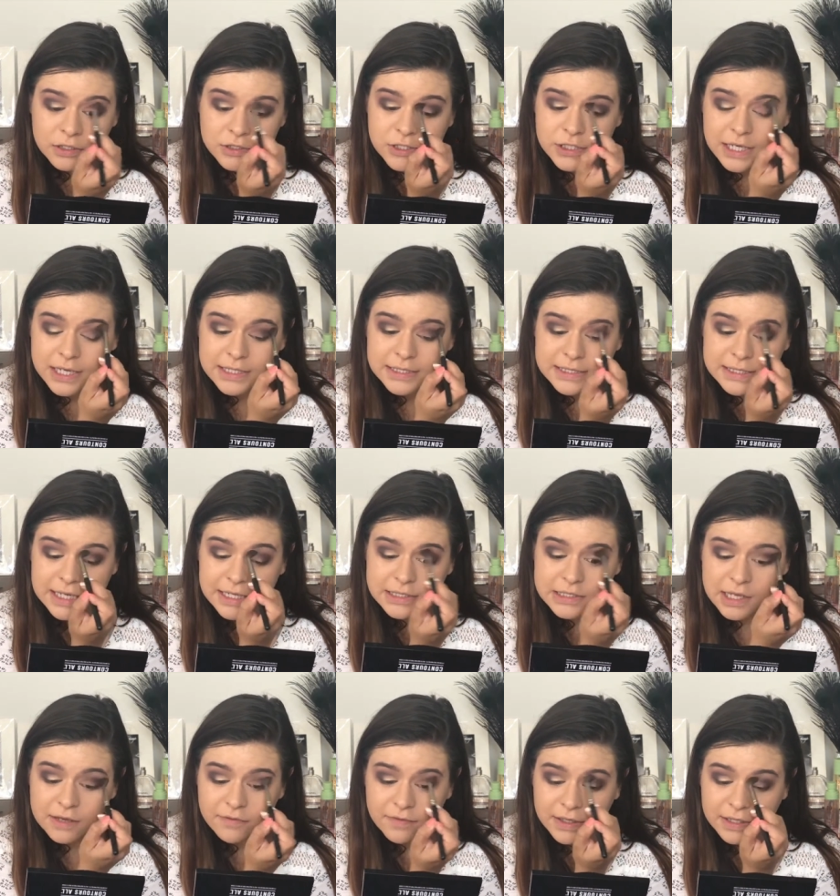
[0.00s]
just
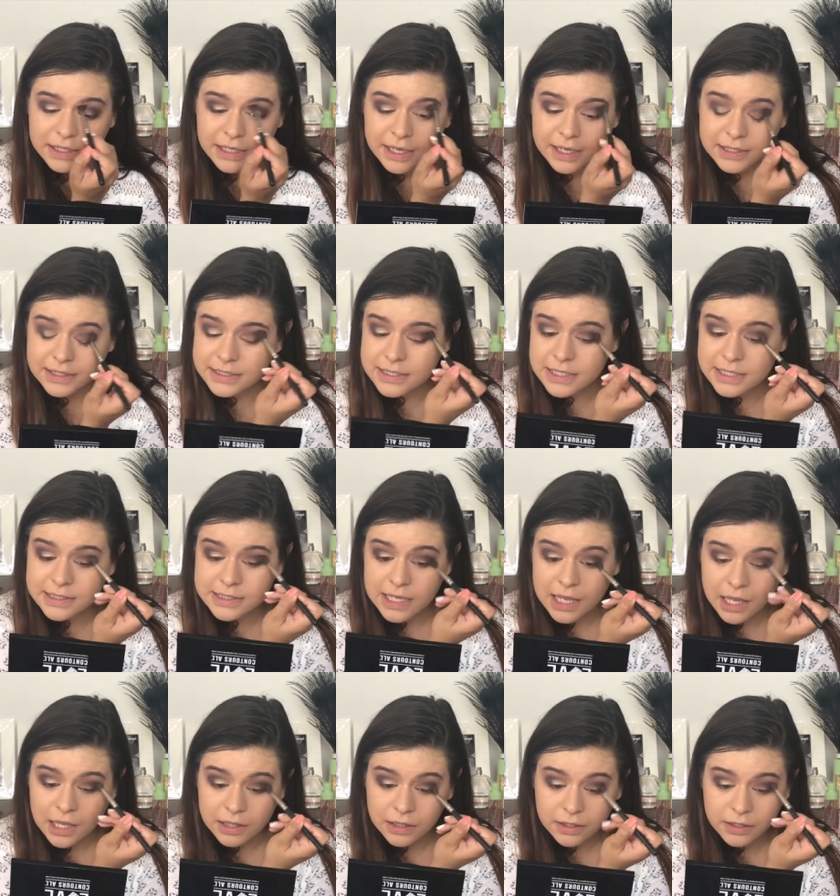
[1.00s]
takes off any excess
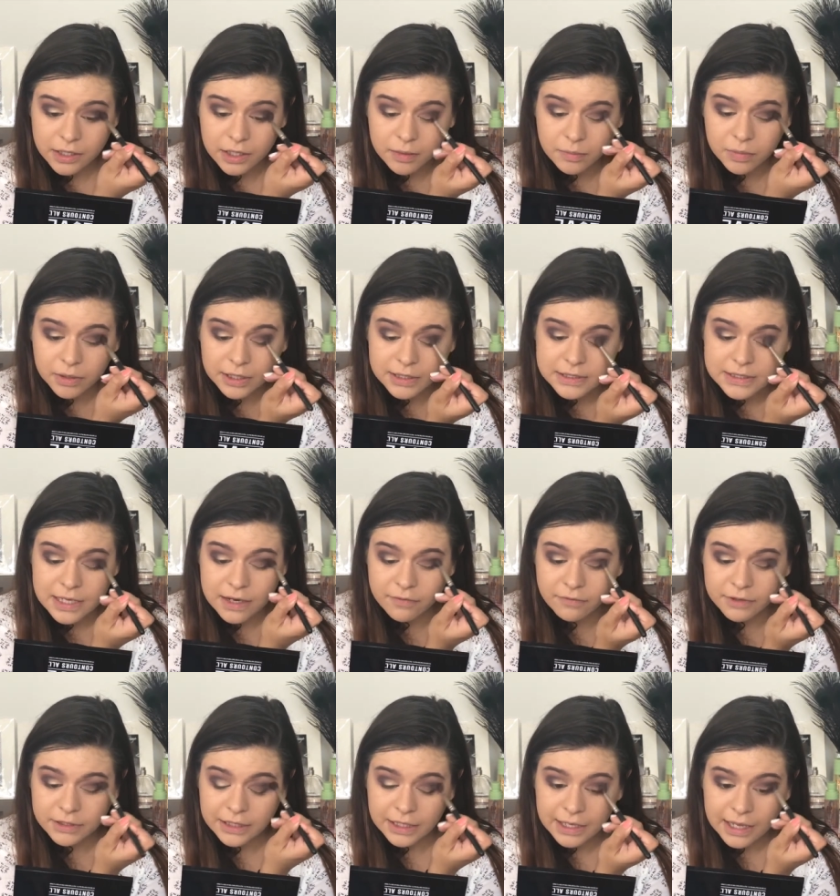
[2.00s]
color, blends
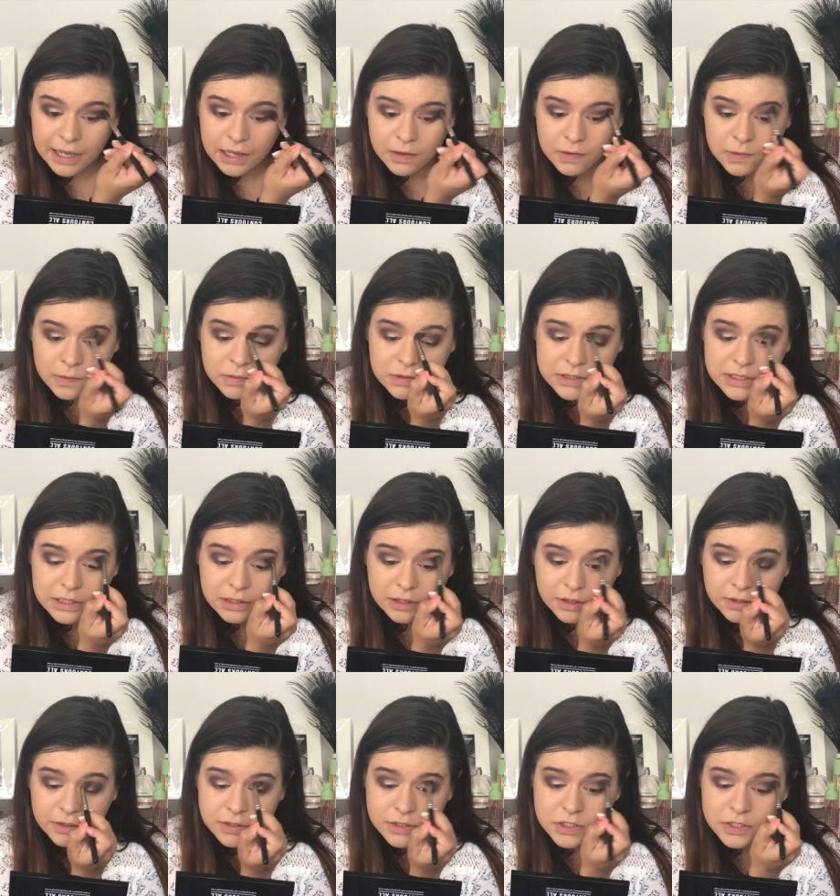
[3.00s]
everything out to
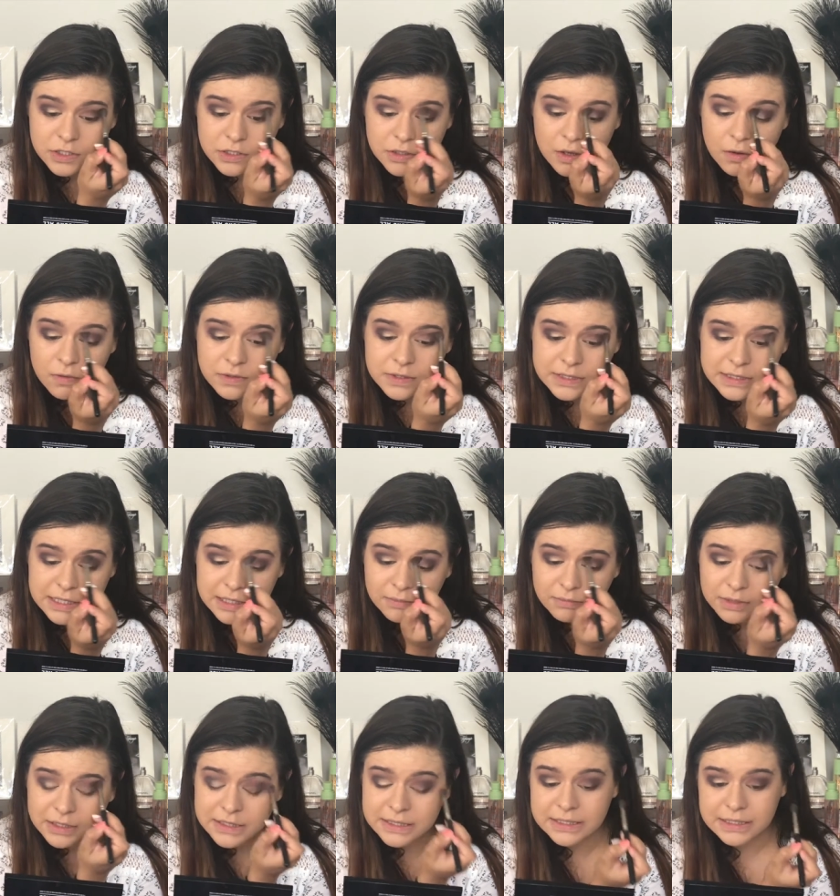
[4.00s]
look so
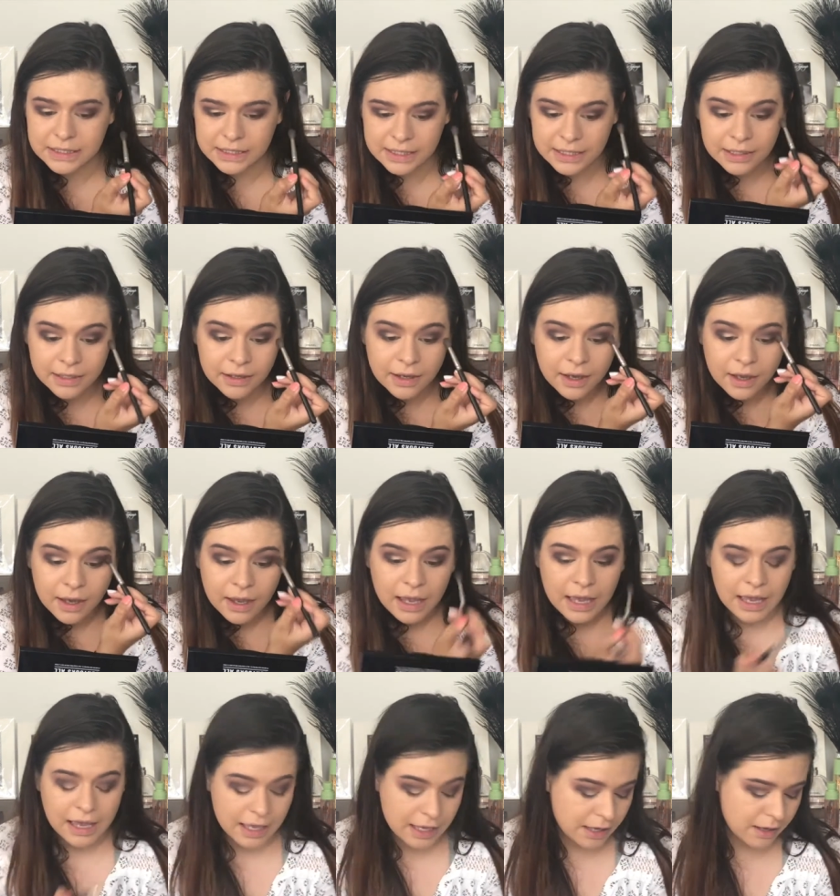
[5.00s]
seamlessly.
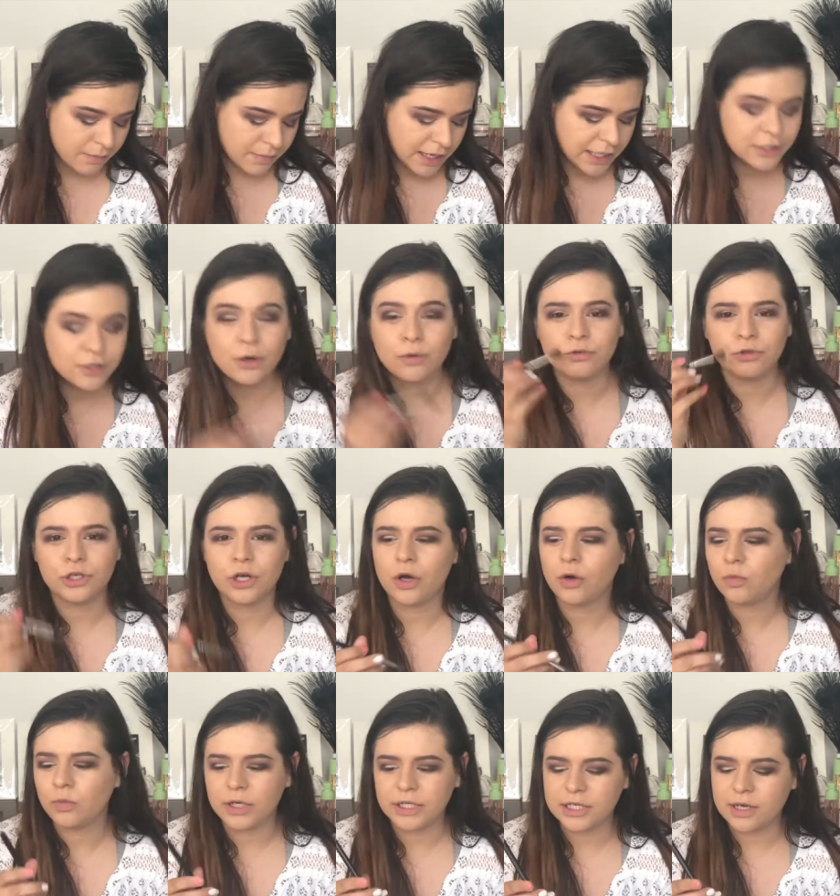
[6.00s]
Um, I don't
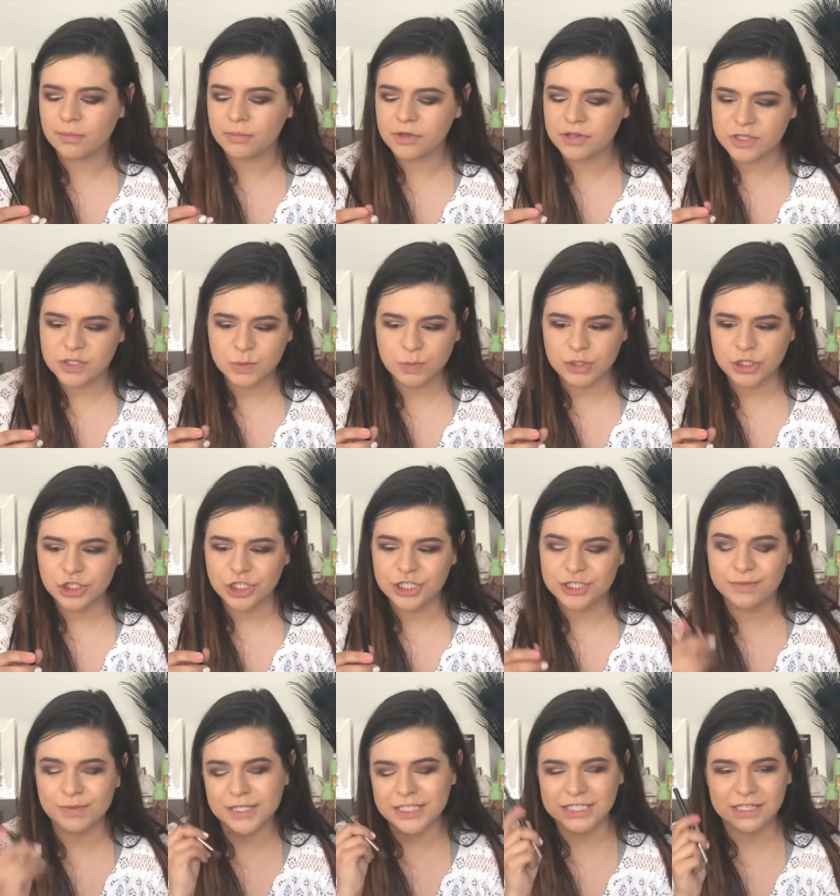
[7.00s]
know what number this brush
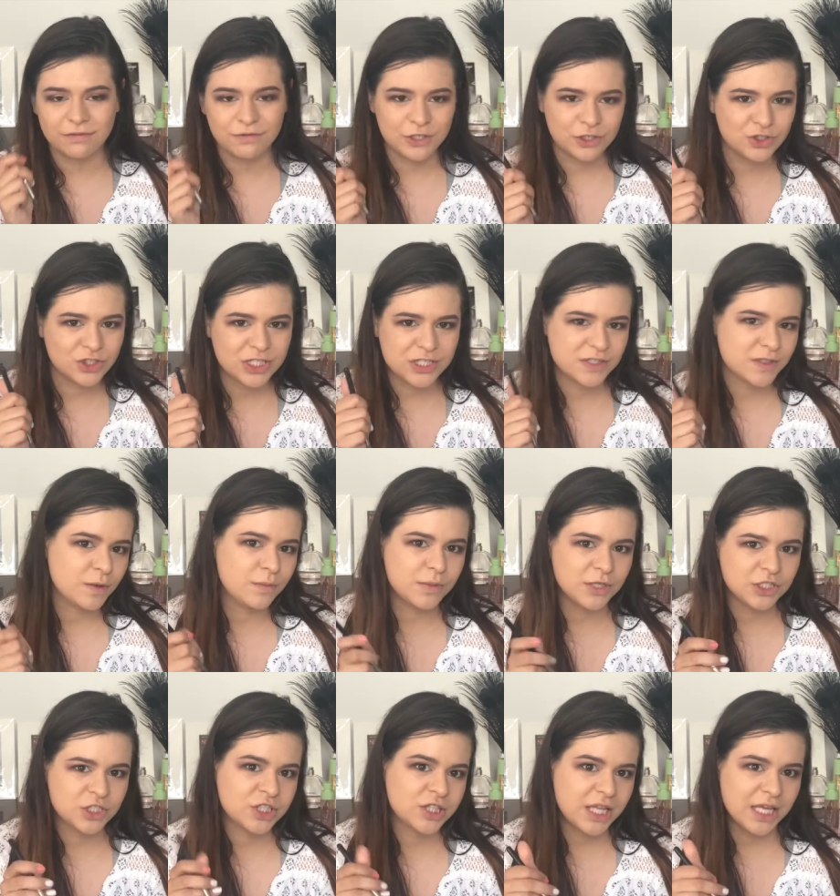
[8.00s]
is because I've used it so
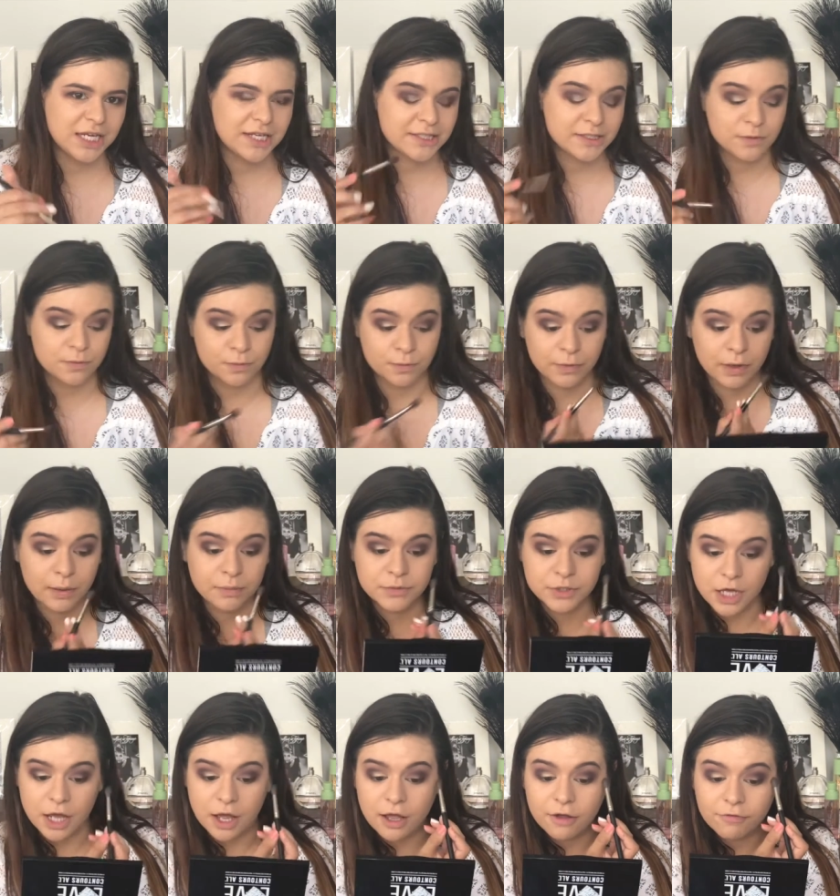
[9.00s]
much that it's
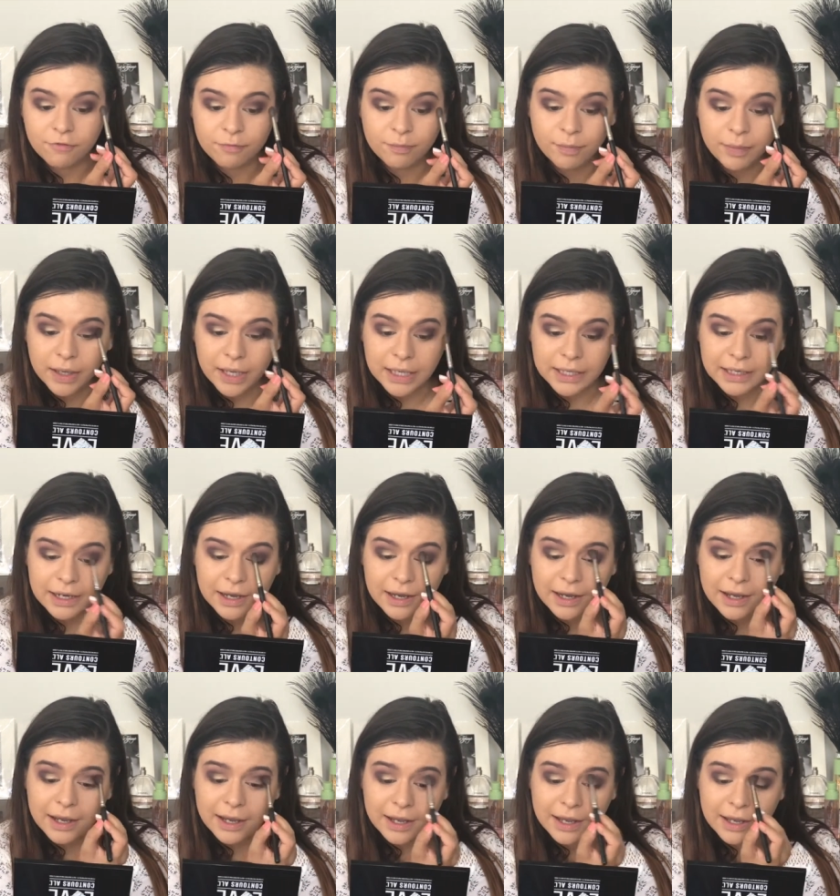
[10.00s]
rubbed off, but
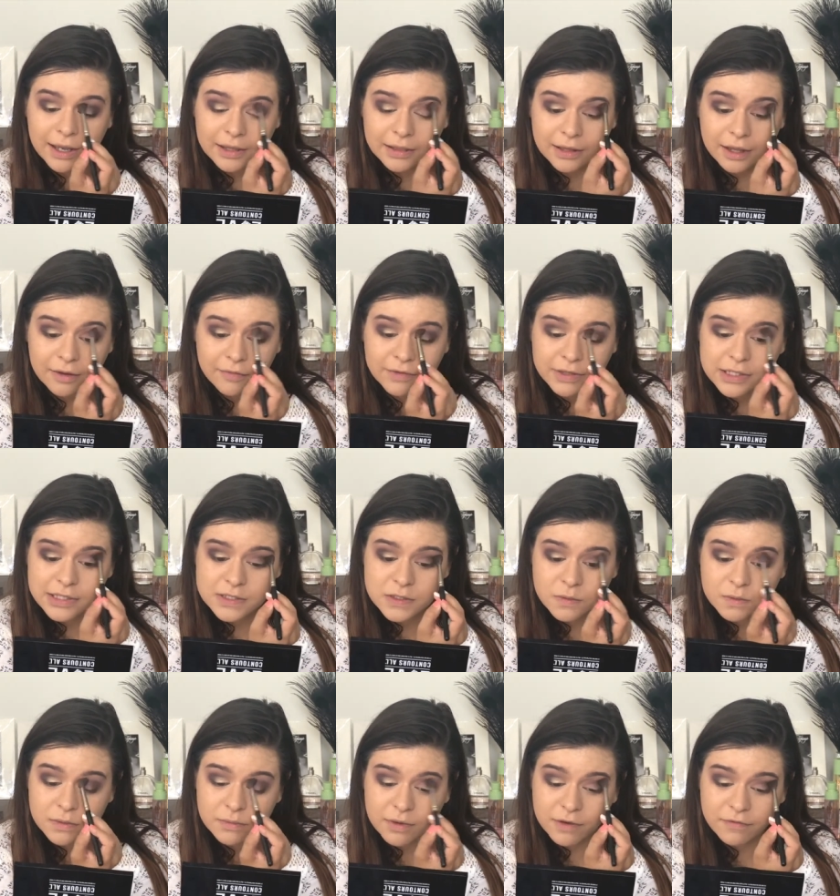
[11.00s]
I love it. It's
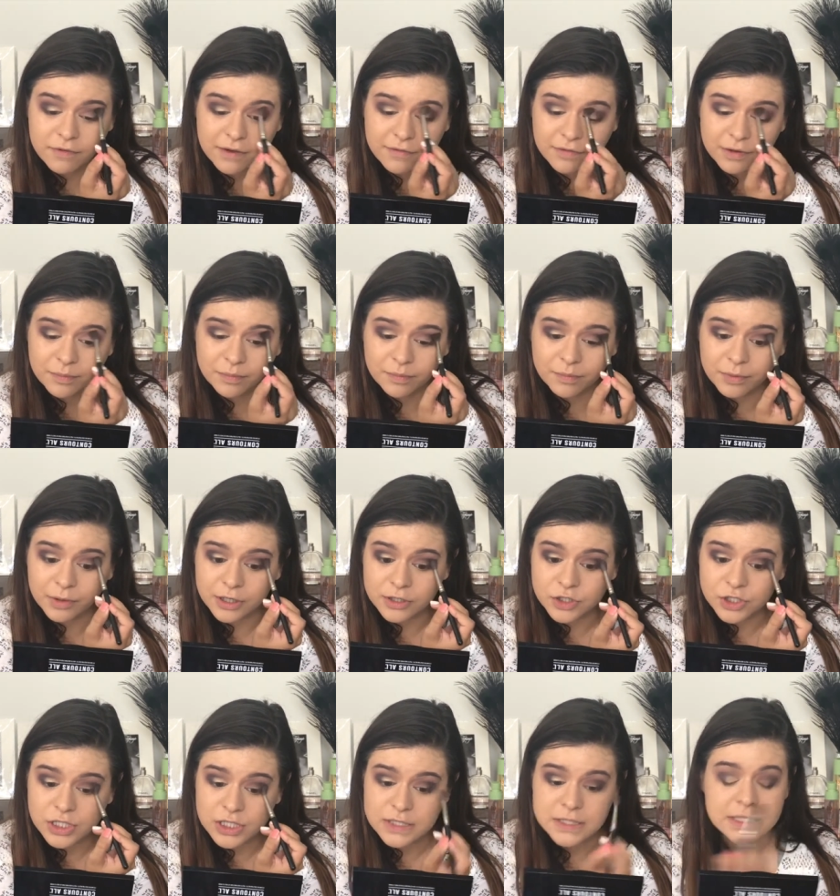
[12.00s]
one of my favorite
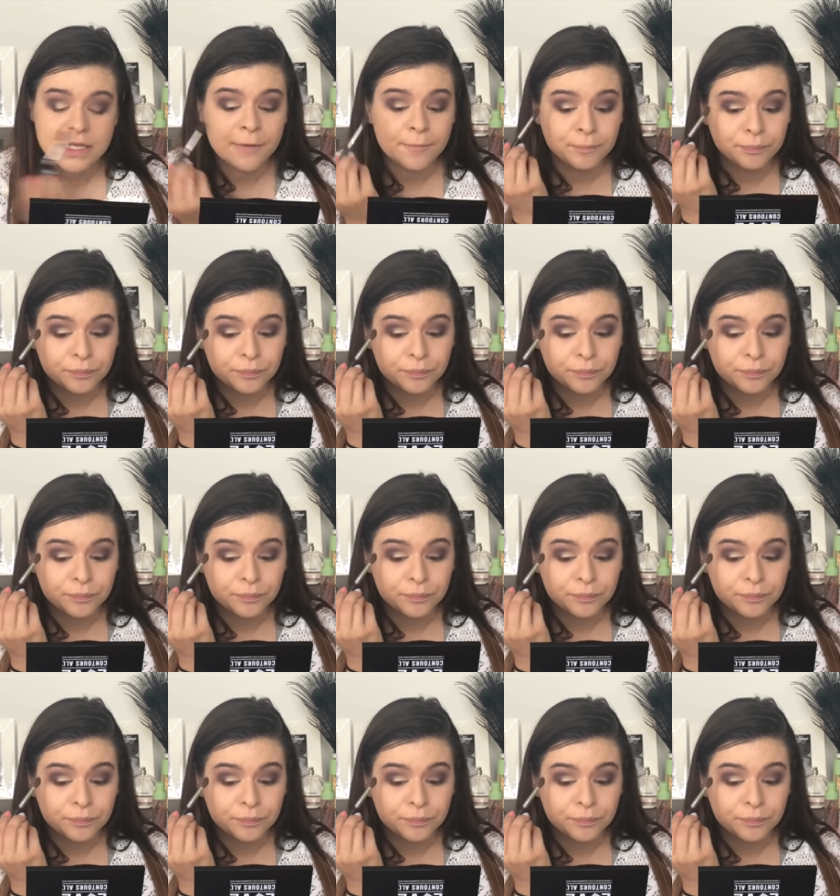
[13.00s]
brushes.